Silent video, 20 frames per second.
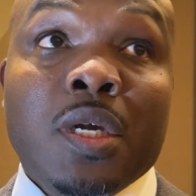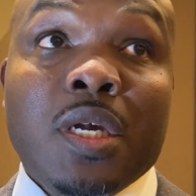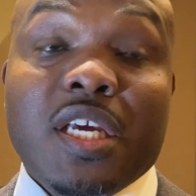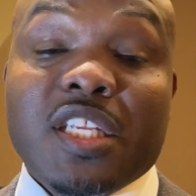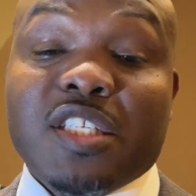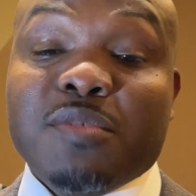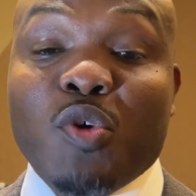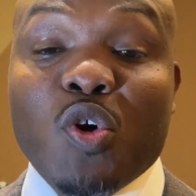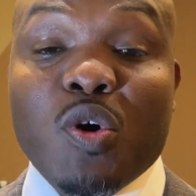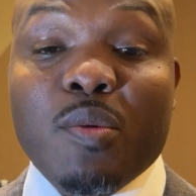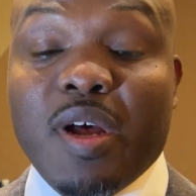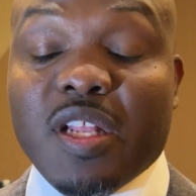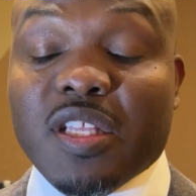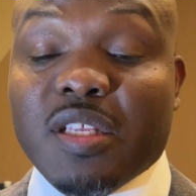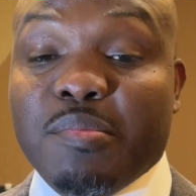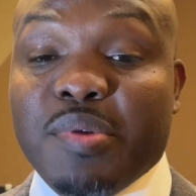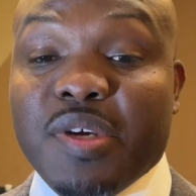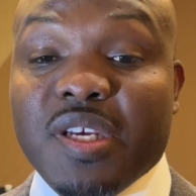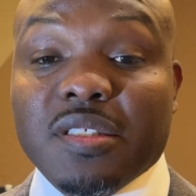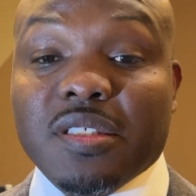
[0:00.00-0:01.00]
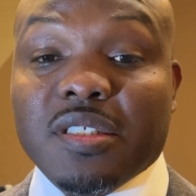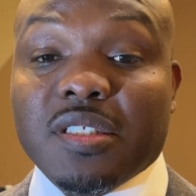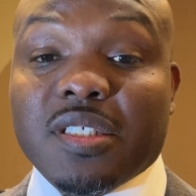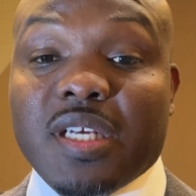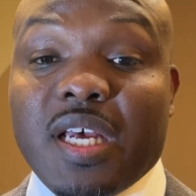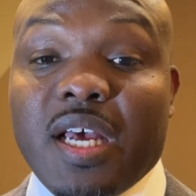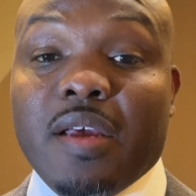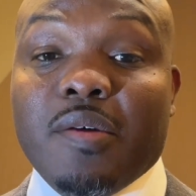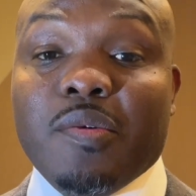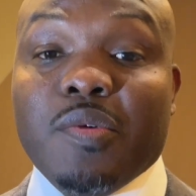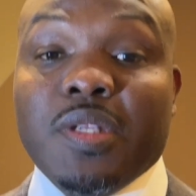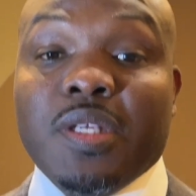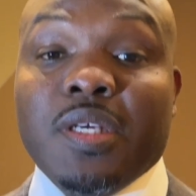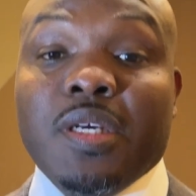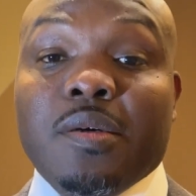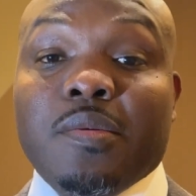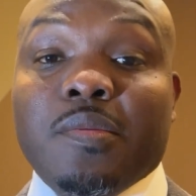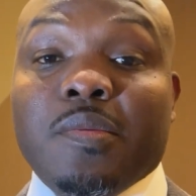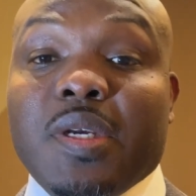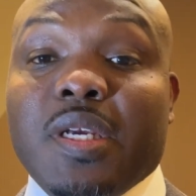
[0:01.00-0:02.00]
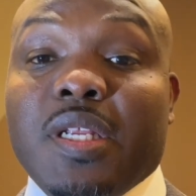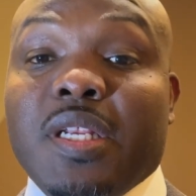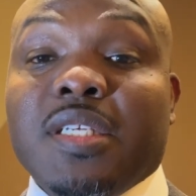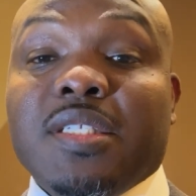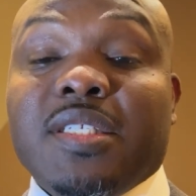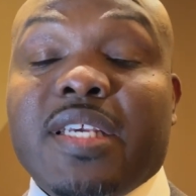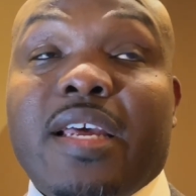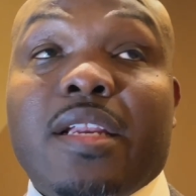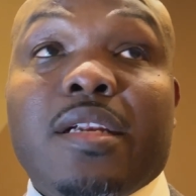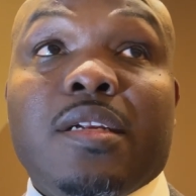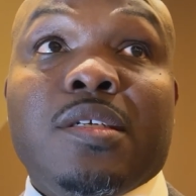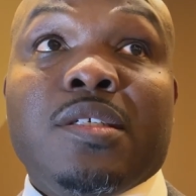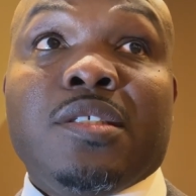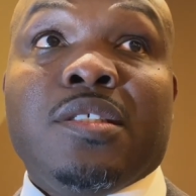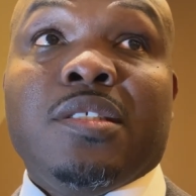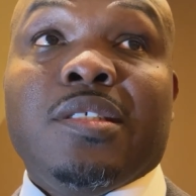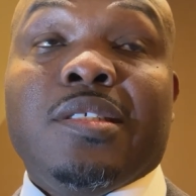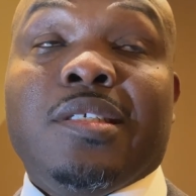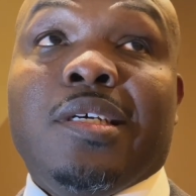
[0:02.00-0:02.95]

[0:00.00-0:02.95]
it's more about the business side with him and his handlers.